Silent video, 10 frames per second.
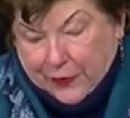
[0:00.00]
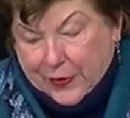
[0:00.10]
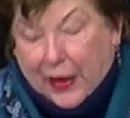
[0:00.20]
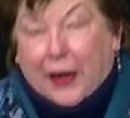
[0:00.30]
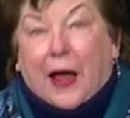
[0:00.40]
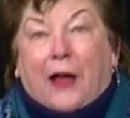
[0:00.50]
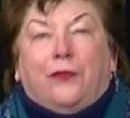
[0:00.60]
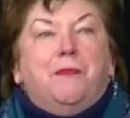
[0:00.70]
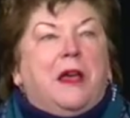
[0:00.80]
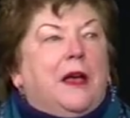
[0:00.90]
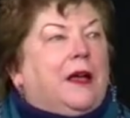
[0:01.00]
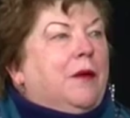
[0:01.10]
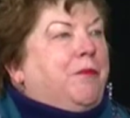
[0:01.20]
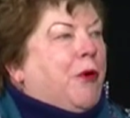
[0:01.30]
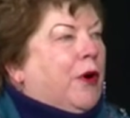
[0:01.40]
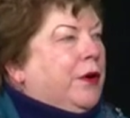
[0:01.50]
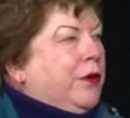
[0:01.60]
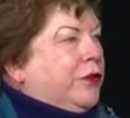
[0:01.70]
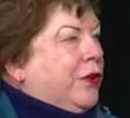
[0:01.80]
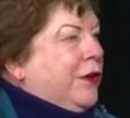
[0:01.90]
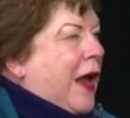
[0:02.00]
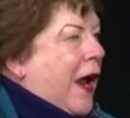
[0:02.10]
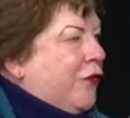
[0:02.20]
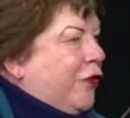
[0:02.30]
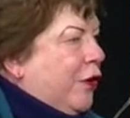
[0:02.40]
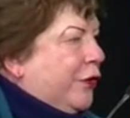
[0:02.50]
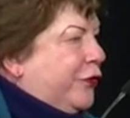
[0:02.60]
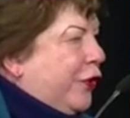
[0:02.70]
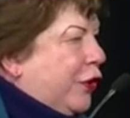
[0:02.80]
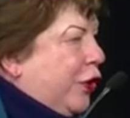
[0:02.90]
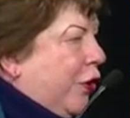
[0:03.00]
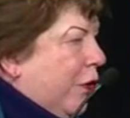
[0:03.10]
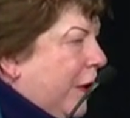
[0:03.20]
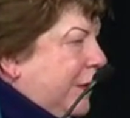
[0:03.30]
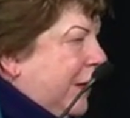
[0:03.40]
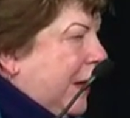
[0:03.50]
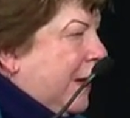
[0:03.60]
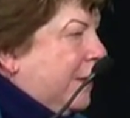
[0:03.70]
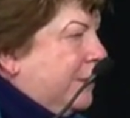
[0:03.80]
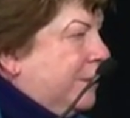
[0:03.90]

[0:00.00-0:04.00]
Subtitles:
that as being important to national security.